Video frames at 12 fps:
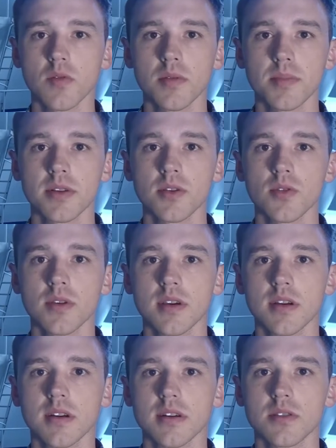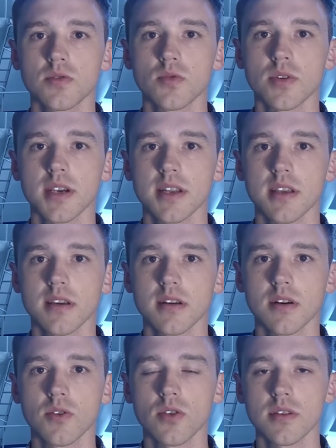we will be doing a training
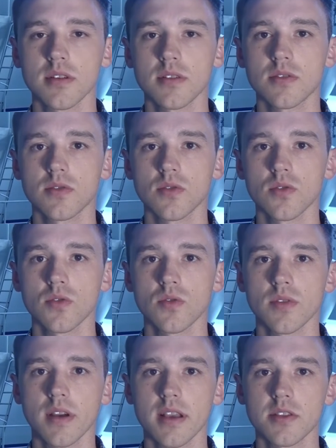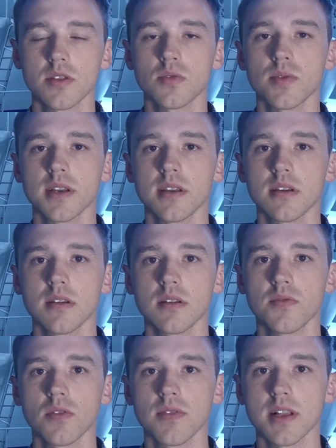according to
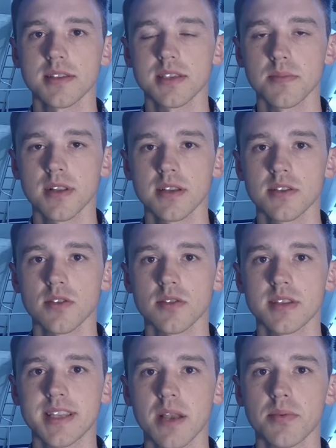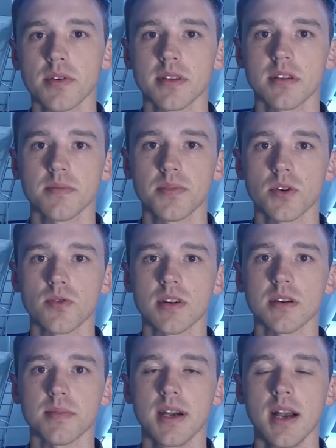A320 Full Flight Simulator type rating program.